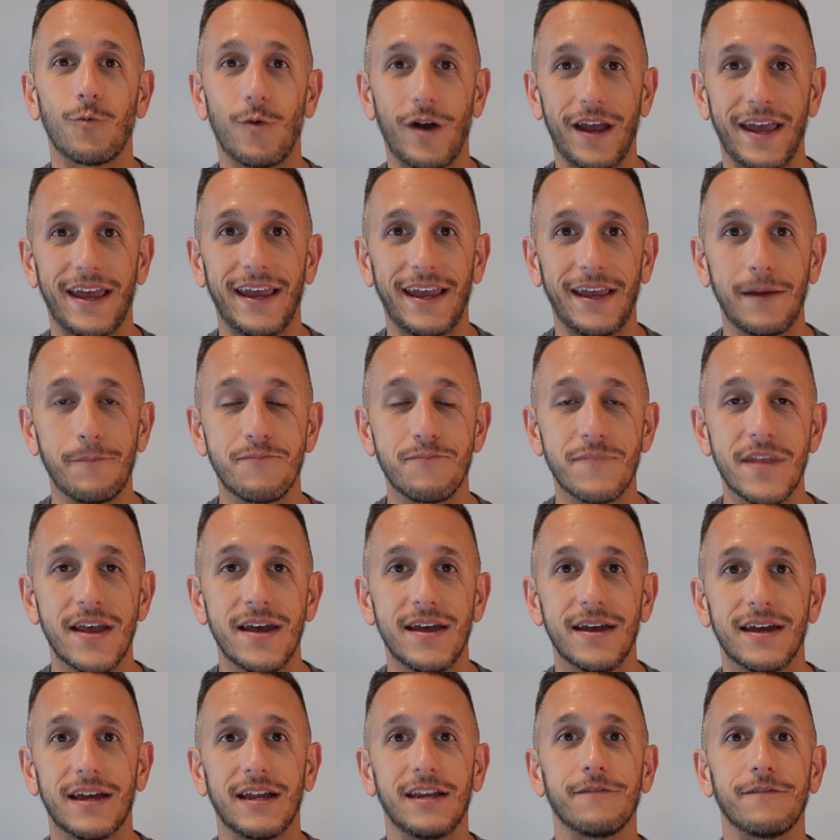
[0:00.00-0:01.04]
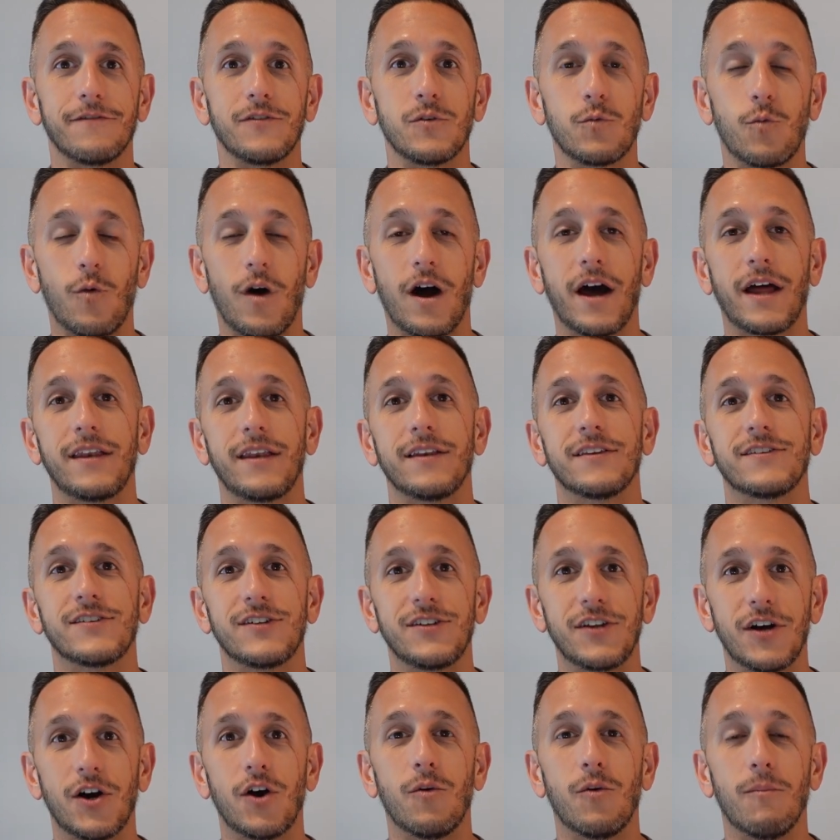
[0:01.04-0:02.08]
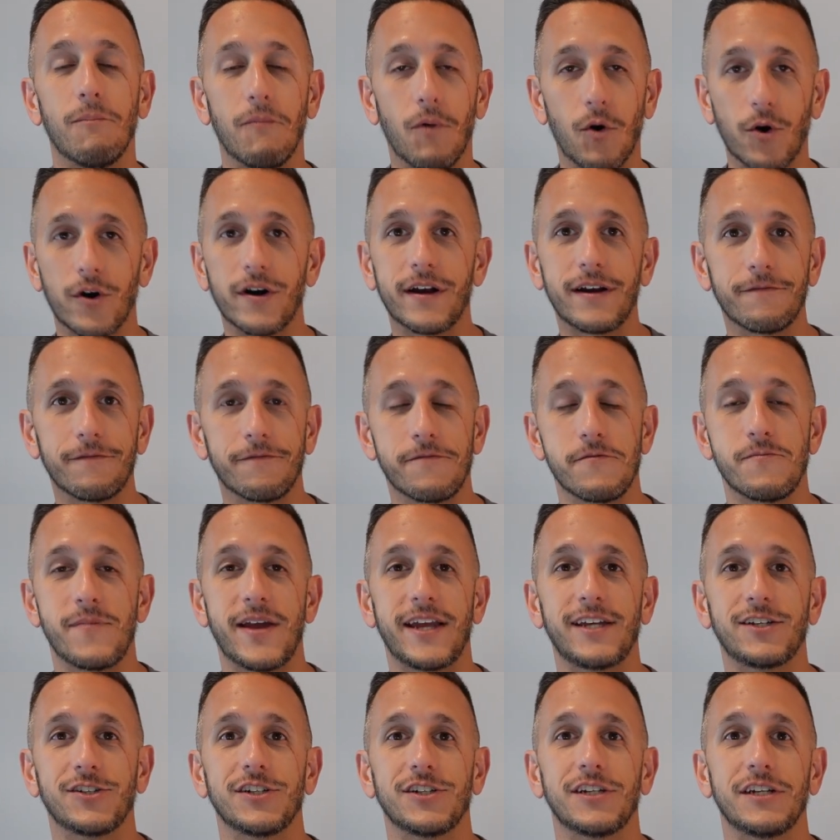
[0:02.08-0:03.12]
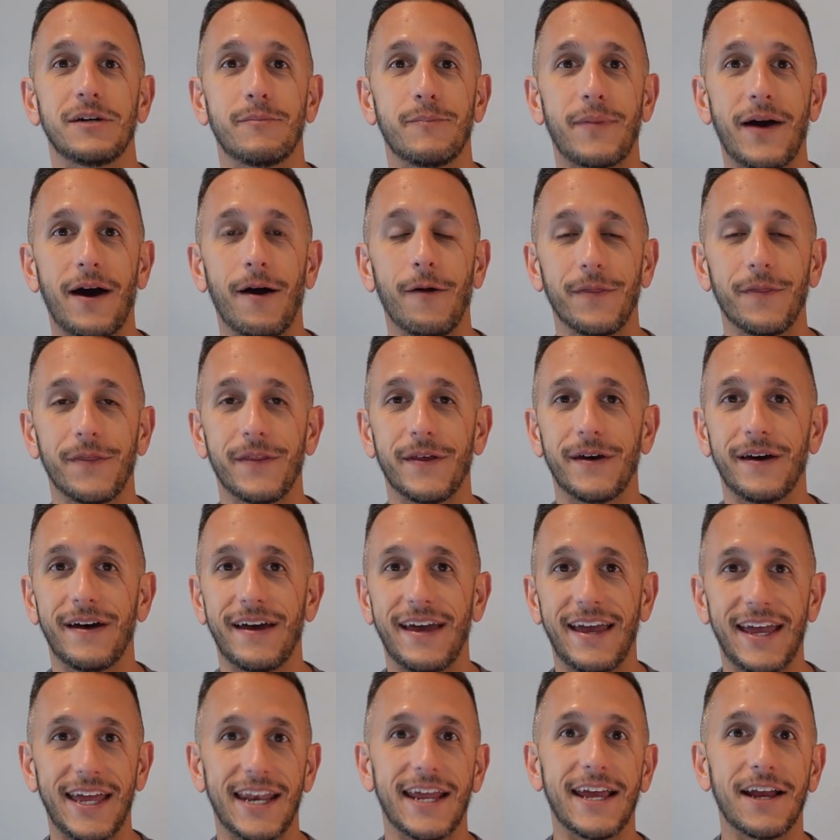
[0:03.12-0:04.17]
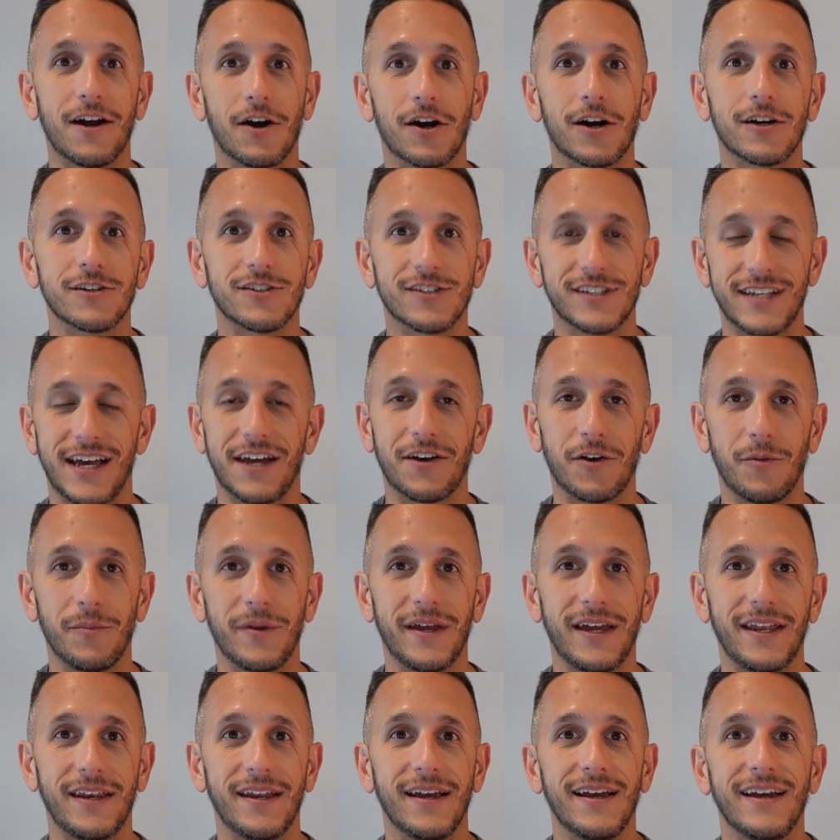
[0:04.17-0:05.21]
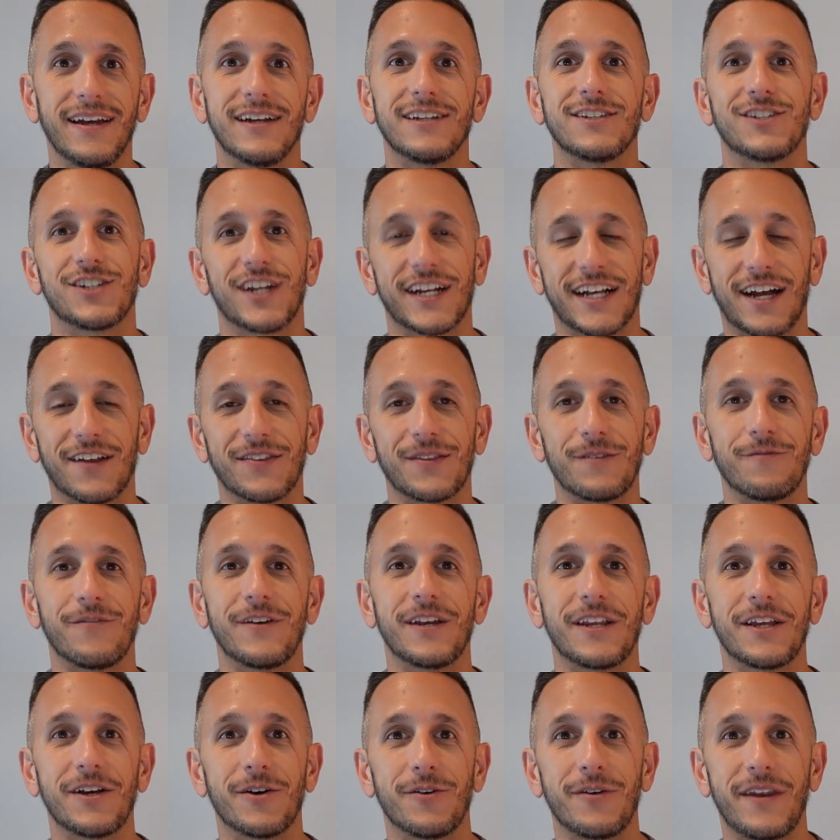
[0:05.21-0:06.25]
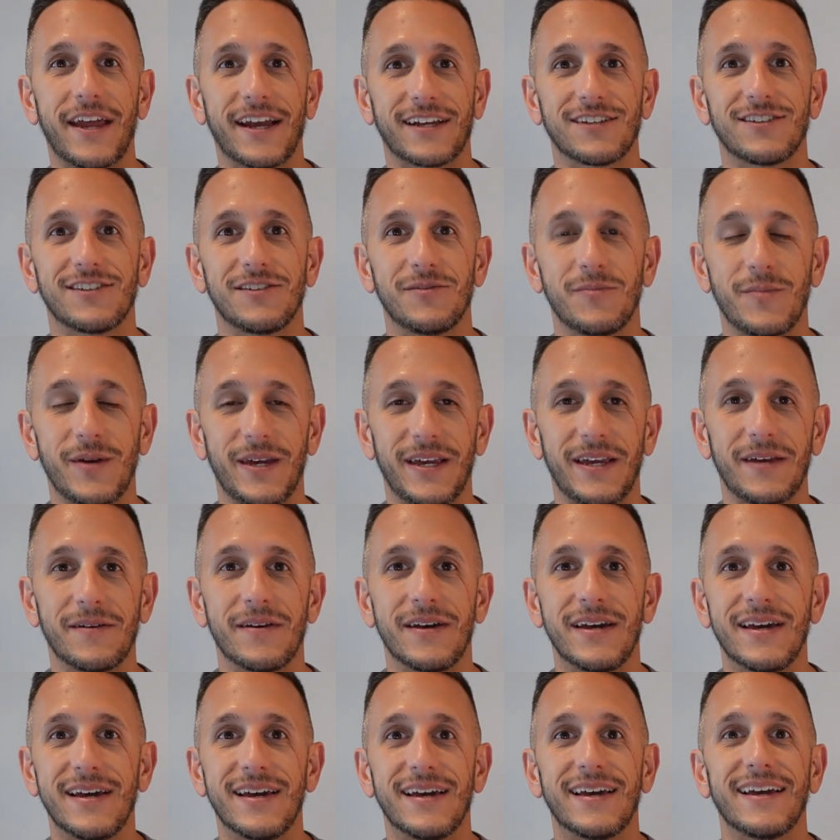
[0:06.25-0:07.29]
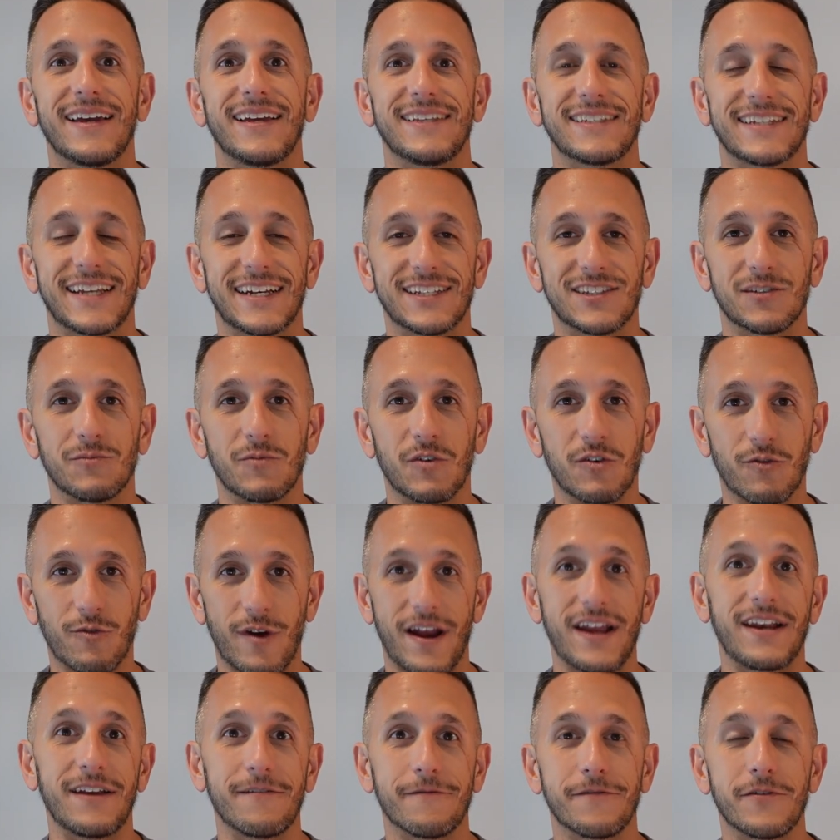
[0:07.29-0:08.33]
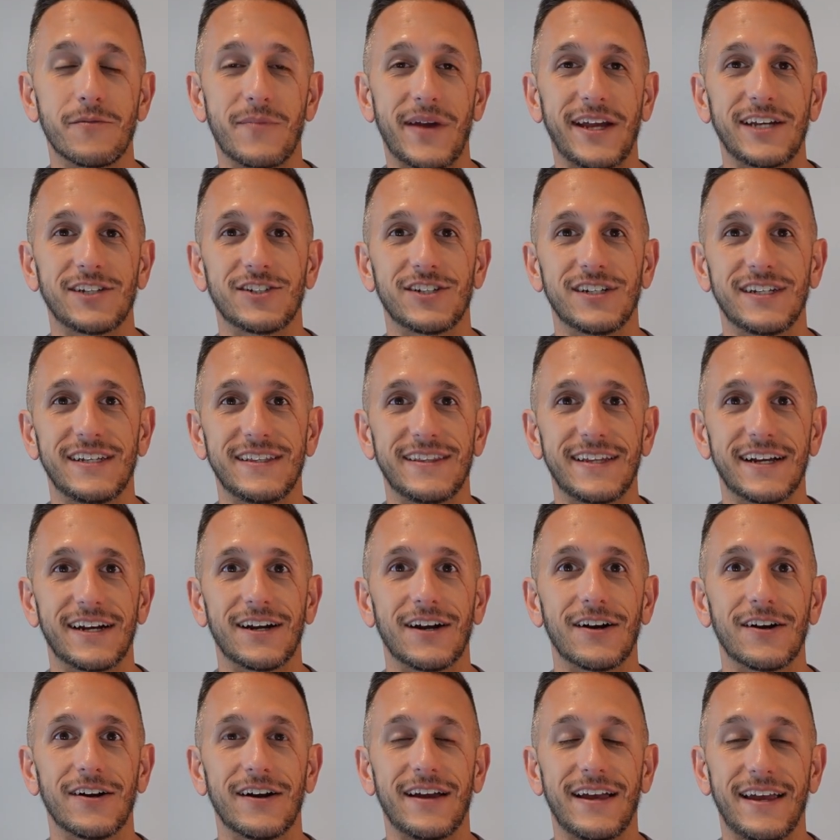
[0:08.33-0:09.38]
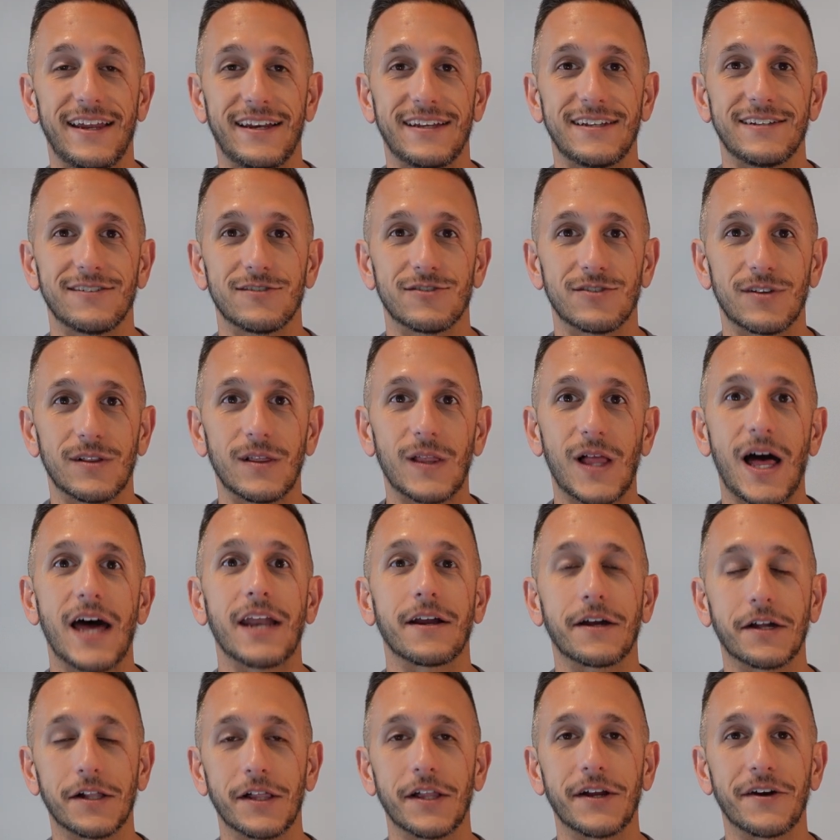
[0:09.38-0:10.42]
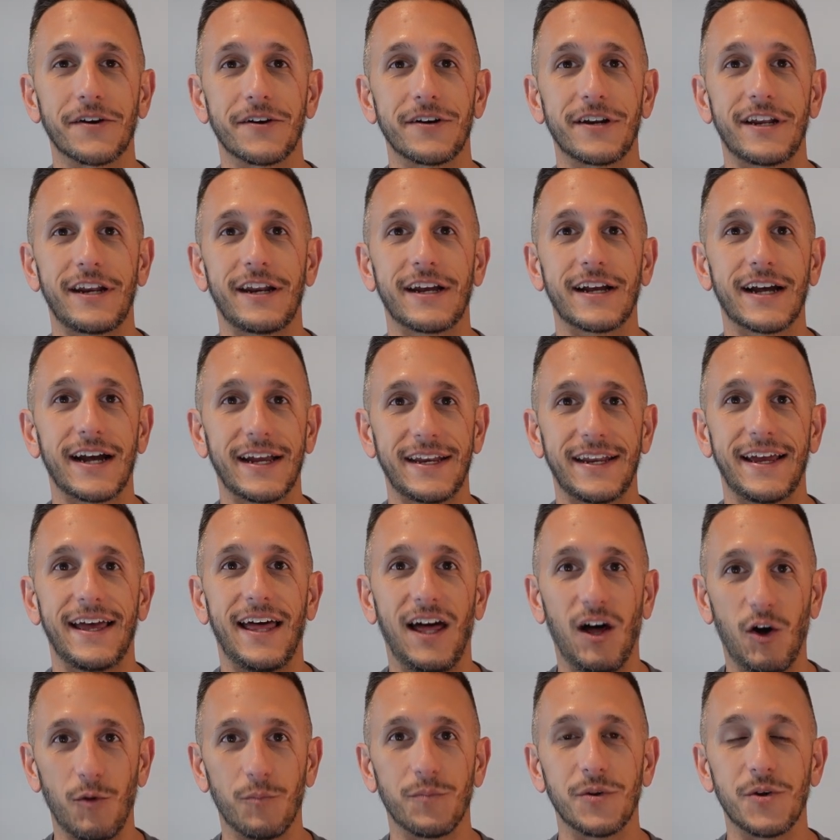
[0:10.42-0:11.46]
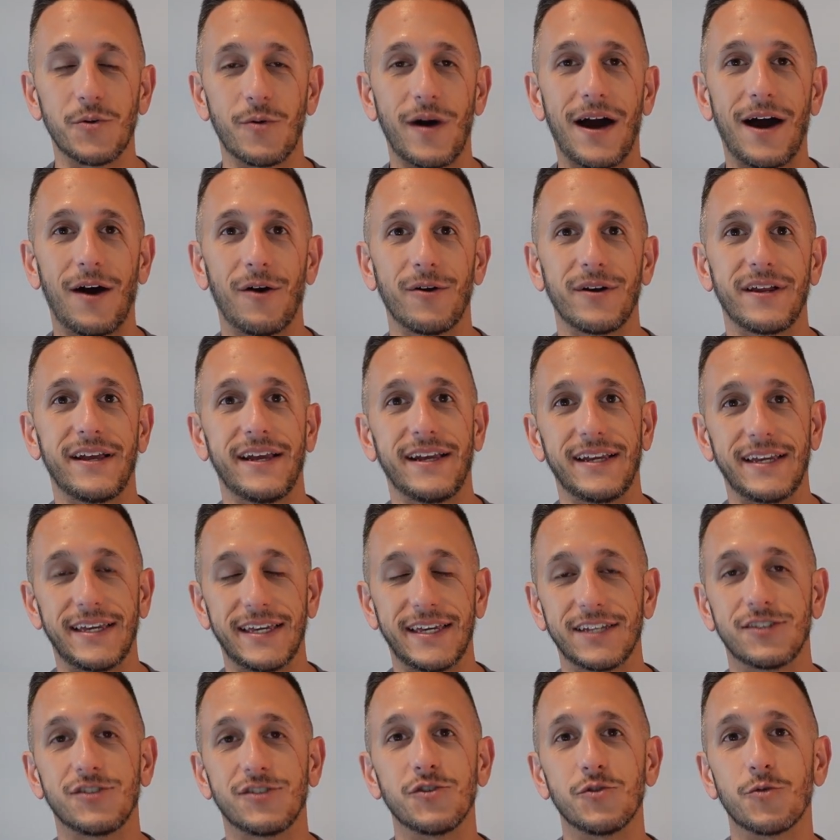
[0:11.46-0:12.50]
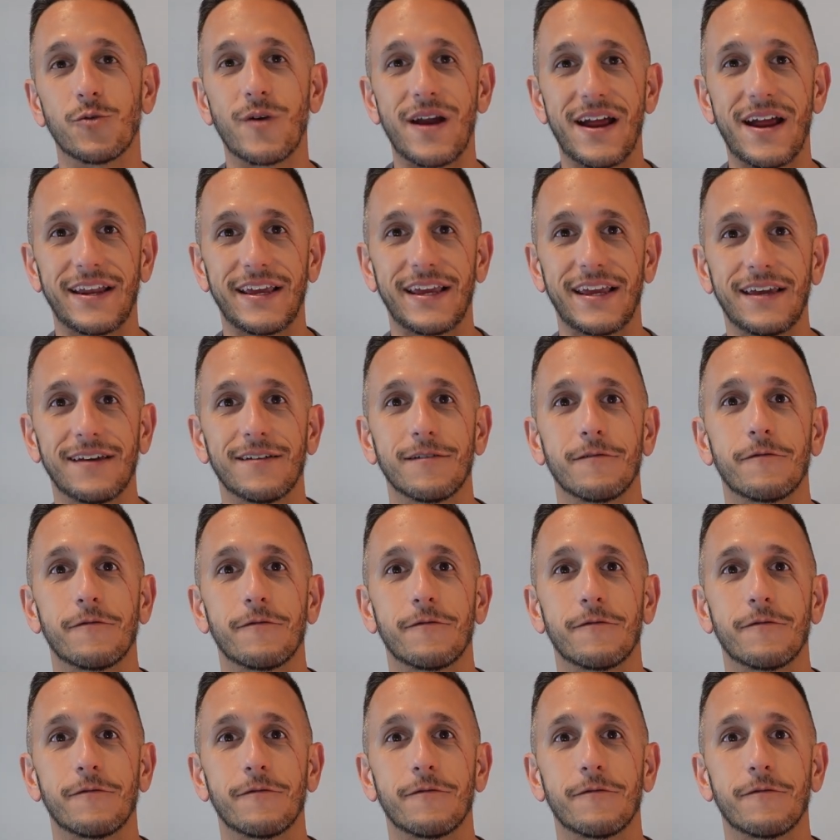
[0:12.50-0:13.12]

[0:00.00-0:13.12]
way. And if you want to know more information about the NAR settlement, check out the video next to me. It's got some great information in there, and there's a lot of clarity to kind of help you out and get you ready